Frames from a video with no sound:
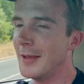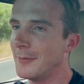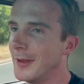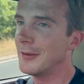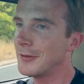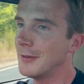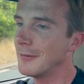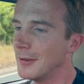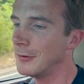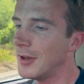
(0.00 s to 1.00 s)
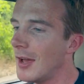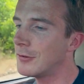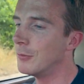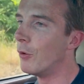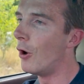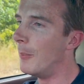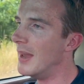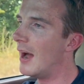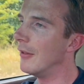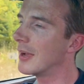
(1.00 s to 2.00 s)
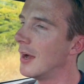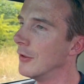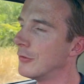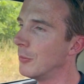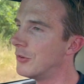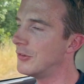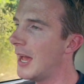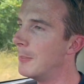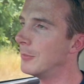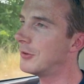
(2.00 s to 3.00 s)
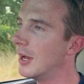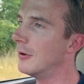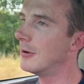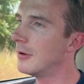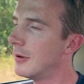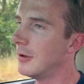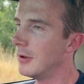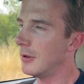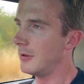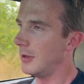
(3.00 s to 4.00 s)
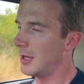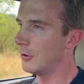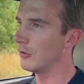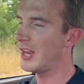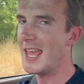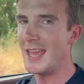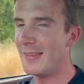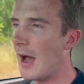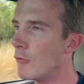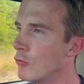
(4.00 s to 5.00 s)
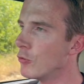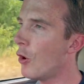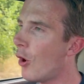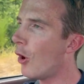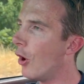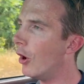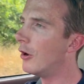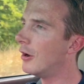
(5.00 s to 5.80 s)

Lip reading: Well, that's good. It's nice and warm now. The car's up to temp, so you can just hear that roar.